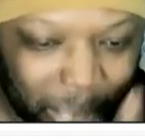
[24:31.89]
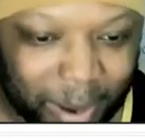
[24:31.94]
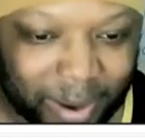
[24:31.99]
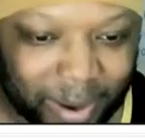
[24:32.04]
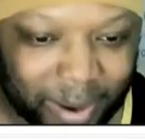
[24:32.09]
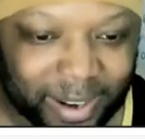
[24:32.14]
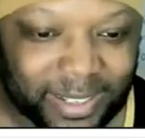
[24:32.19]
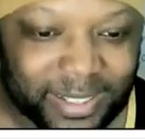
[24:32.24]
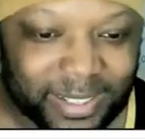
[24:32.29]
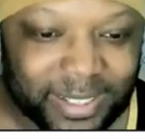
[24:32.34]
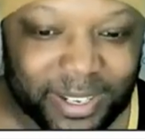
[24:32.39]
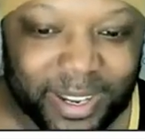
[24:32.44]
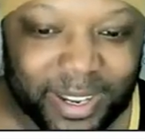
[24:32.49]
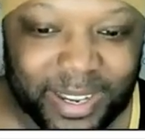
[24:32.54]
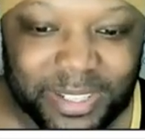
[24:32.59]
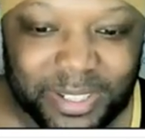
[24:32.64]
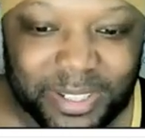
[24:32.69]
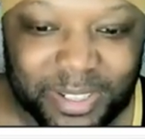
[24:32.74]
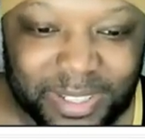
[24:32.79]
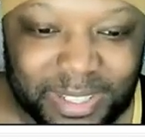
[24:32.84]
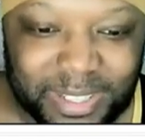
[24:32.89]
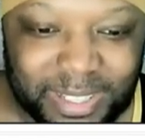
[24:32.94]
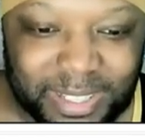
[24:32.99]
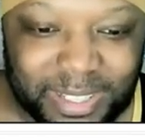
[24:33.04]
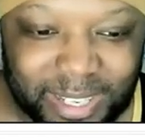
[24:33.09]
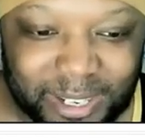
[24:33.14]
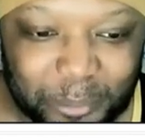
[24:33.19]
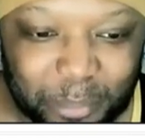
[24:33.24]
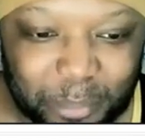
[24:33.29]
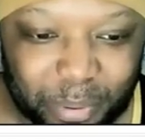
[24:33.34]
All right, so as you can
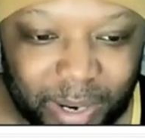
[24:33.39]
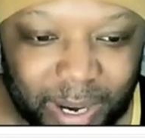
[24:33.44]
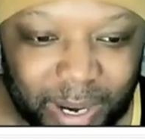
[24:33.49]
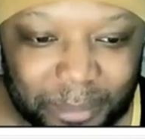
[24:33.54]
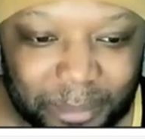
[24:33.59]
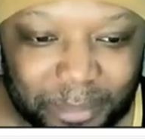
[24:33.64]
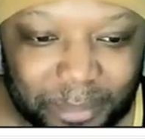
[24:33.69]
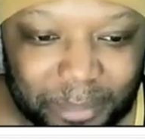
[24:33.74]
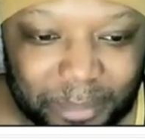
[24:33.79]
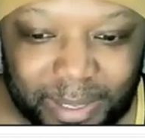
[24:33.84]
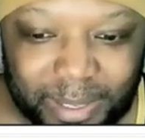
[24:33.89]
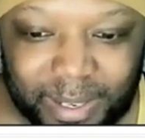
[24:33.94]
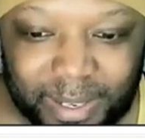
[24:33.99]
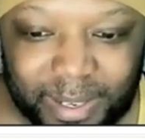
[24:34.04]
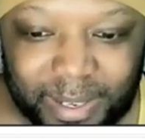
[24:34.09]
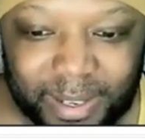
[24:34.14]
see the prompt,